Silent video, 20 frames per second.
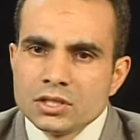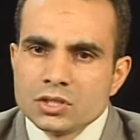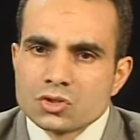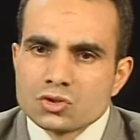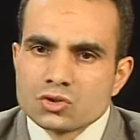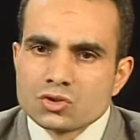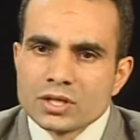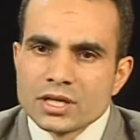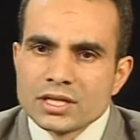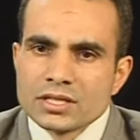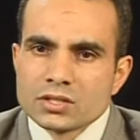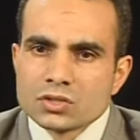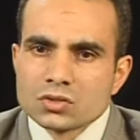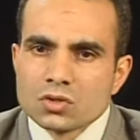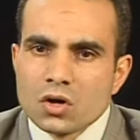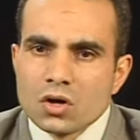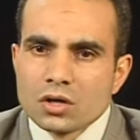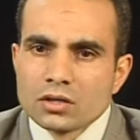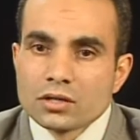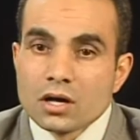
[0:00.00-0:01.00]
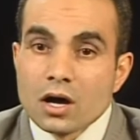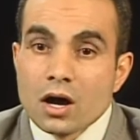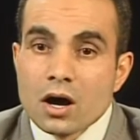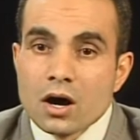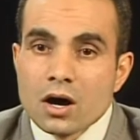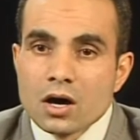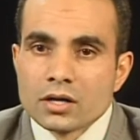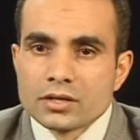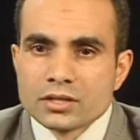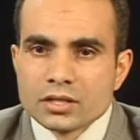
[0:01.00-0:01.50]
strain is called
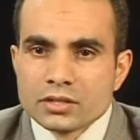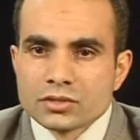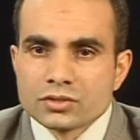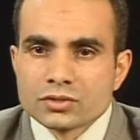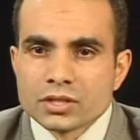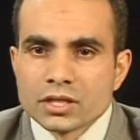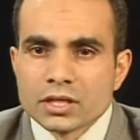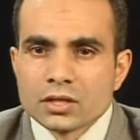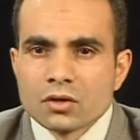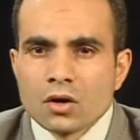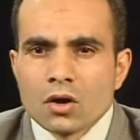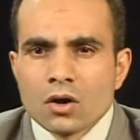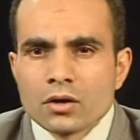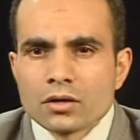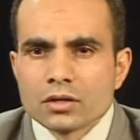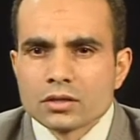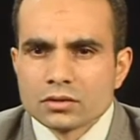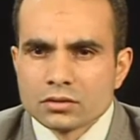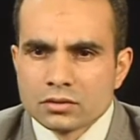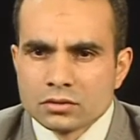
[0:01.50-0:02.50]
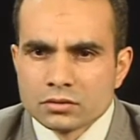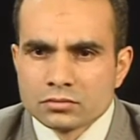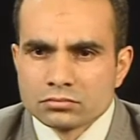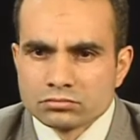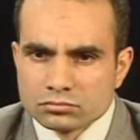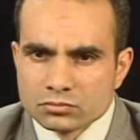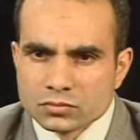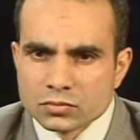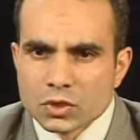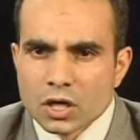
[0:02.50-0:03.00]
R strain, or
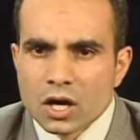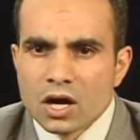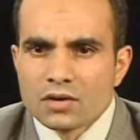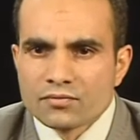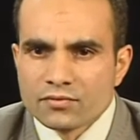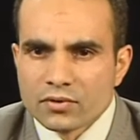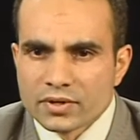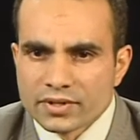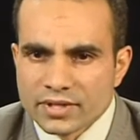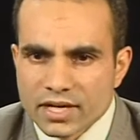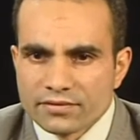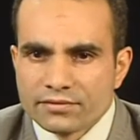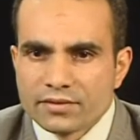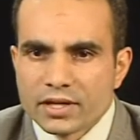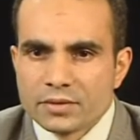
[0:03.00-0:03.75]
R for rough, I